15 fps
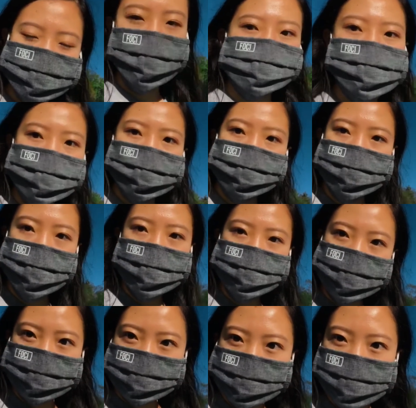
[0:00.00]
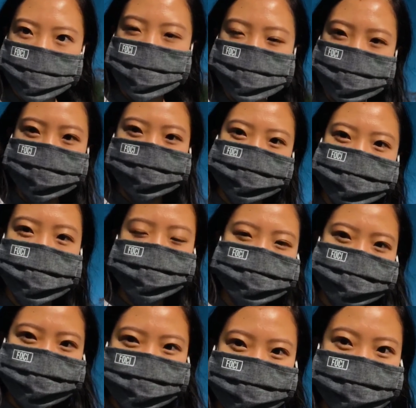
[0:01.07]
As you can tell, I'm obsessed with taking
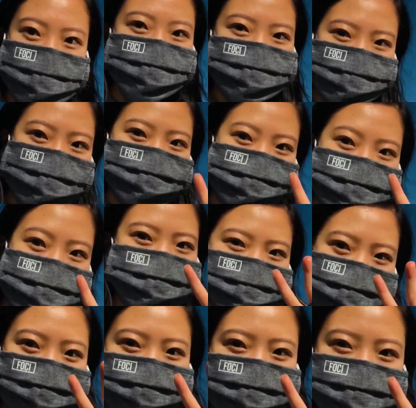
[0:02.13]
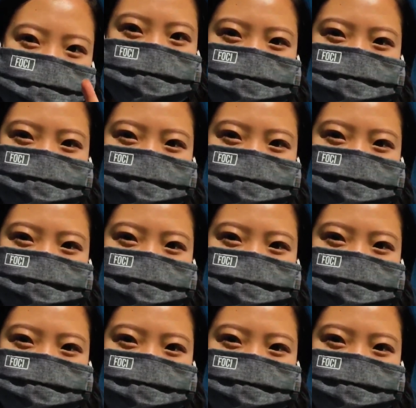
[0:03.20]
walks, and this one is just